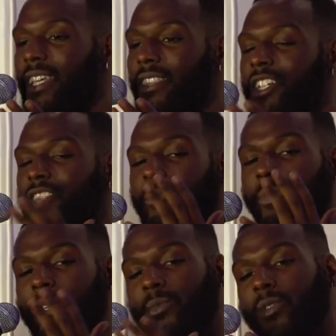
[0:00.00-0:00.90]
like there
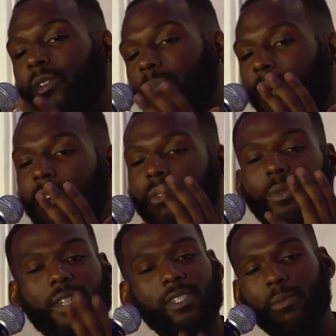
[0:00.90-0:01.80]
should be more
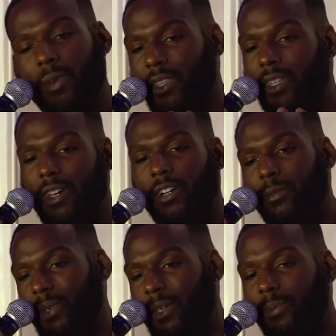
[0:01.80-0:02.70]
imparting wisdom on the
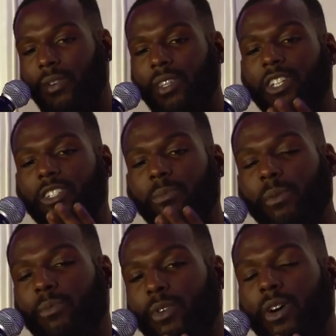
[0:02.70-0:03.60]
younger people, and there should
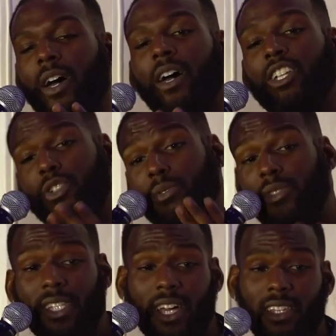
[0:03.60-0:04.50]
be more
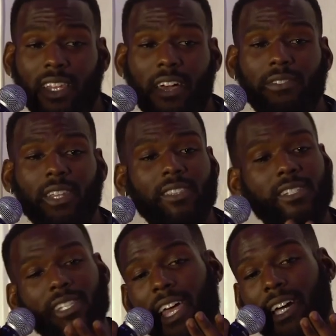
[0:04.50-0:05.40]
truth-telling. I feel like
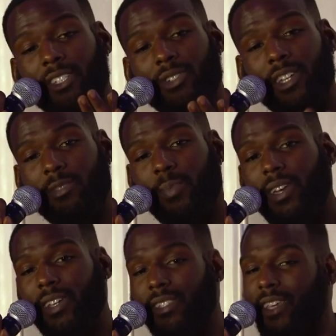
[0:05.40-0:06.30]
there's a lack of
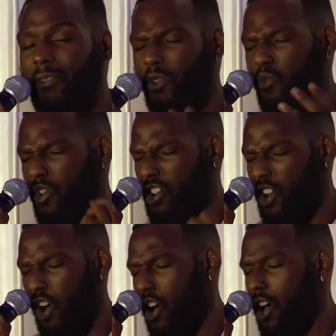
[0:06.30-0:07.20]
transparency. Everybody
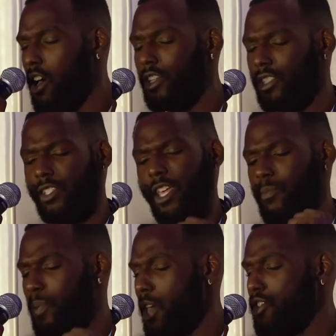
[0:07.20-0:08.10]
work hard,
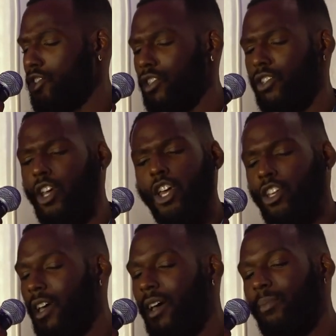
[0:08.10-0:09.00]
stay patient,
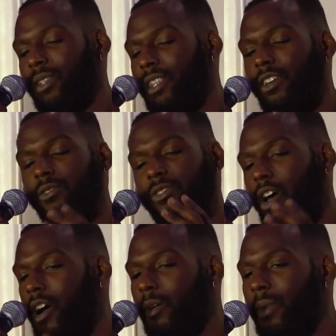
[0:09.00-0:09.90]
but they don't
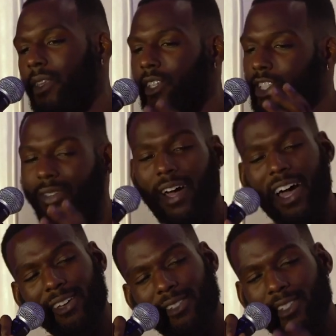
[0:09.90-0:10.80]
talk about the
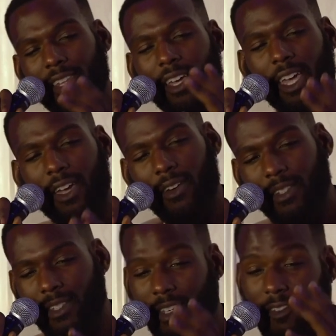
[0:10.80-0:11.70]
trials and the
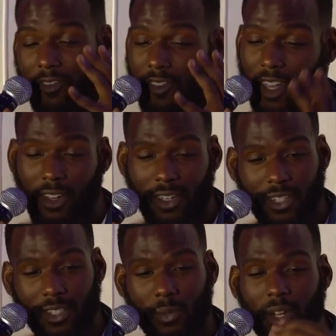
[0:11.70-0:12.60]
errors and their
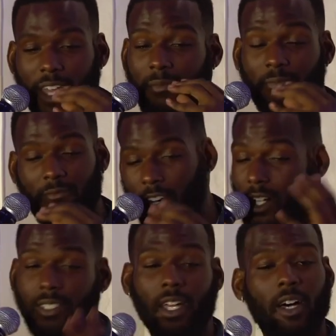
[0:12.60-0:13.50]
failures and where they
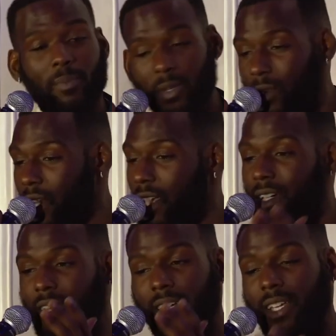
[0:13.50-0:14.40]
fucked up and where they
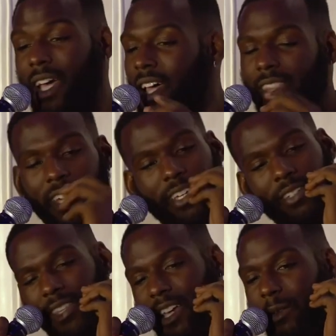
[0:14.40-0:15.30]
could
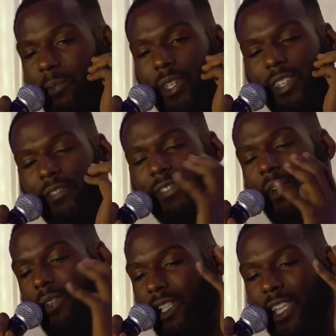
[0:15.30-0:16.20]
be, if
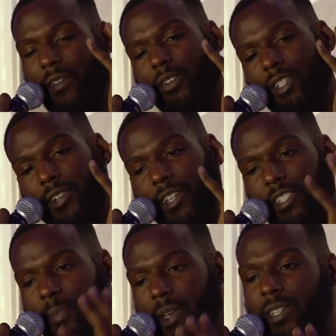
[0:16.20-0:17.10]
there was a level of
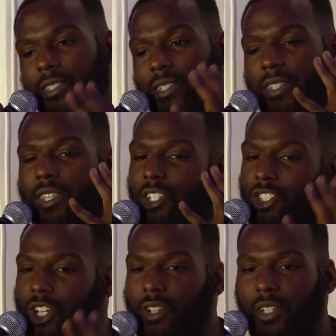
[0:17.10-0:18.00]
transparency to their
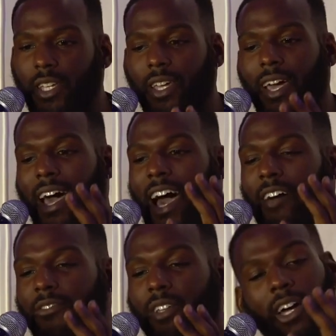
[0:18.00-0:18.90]
journey,
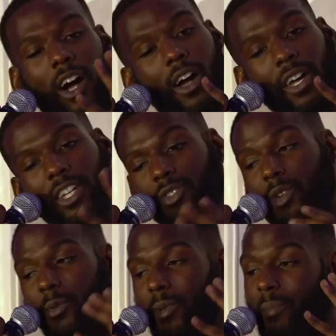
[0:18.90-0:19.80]
I feel like our
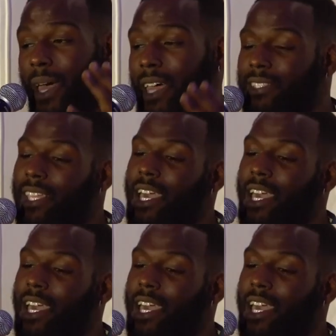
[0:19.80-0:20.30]
history would be passed